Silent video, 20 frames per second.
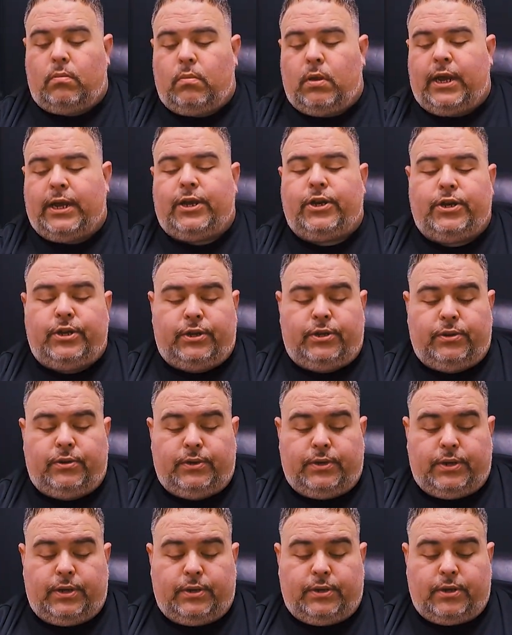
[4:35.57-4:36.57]
could just
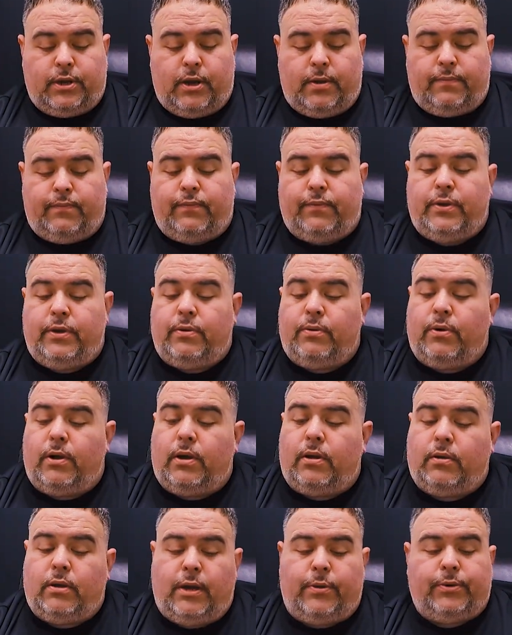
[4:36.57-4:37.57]
use this cup for you
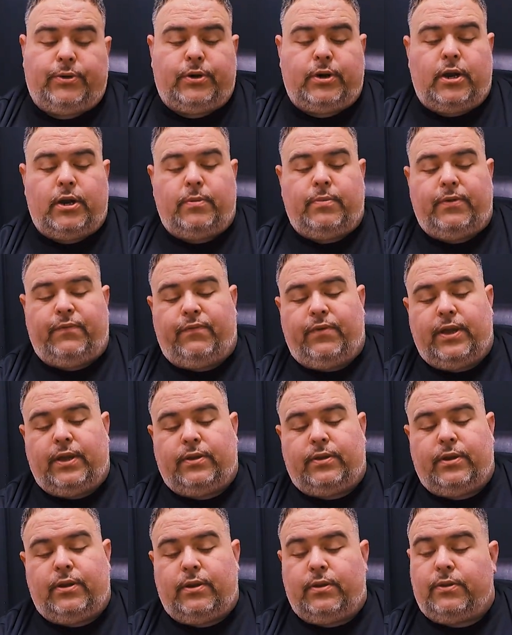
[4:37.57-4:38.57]
all. I was trying to be
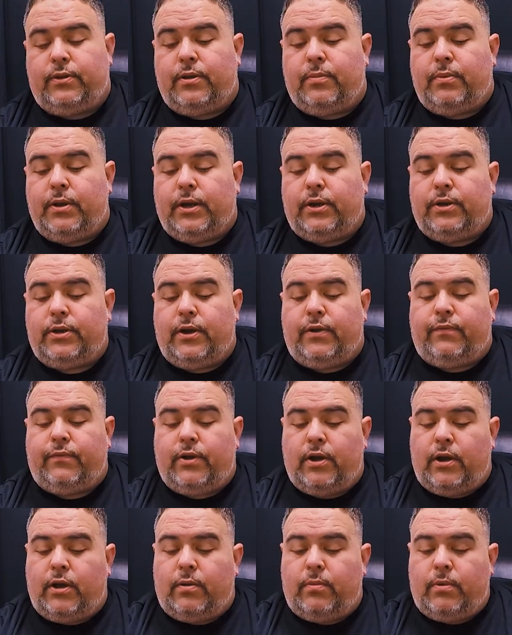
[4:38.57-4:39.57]
fancy and use the Big Jeff
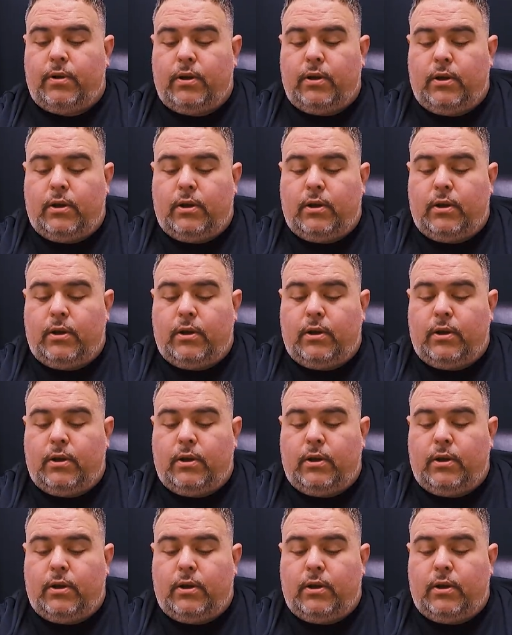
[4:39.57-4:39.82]
cup.